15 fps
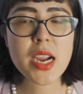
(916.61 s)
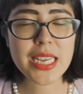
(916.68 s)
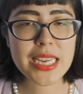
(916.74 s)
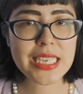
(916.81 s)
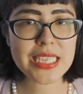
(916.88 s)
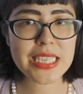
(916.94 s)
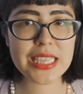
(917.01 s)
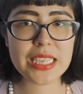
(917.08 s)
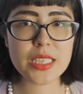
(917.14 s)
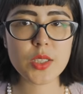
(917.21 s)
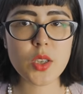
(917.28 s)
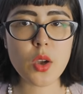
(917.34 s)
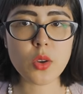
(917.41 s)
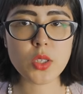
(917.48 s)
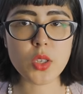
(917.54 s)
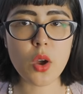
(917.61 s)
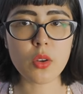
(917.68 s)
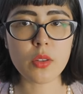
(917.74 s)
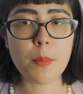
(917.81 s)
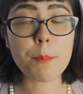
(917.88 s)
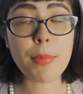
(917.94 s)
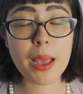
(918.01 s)
I knitted these socks
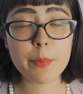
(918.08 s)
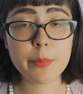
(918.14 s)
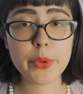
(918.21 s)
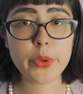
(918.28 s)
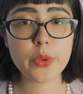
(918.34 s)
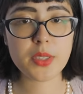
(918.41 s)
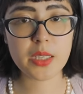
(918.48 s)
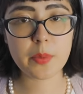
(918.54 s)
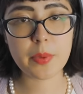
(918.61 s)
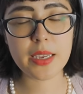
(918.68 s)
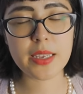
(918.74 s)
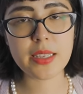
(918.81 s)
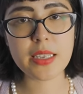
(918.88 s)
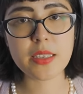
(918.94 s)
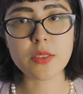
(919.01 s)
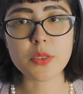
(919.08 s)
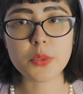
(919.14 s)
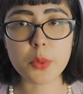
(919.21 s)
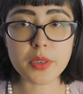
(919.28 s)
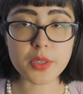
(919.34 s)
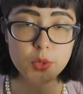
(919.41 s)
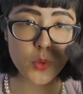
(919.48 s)
on bamboo DPN
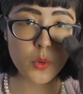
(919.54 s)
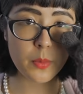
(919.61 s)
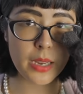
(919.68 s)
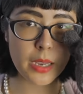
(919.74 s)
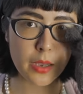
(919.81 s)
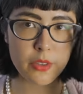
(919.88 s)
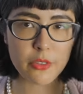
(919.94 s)
needles whereas normally I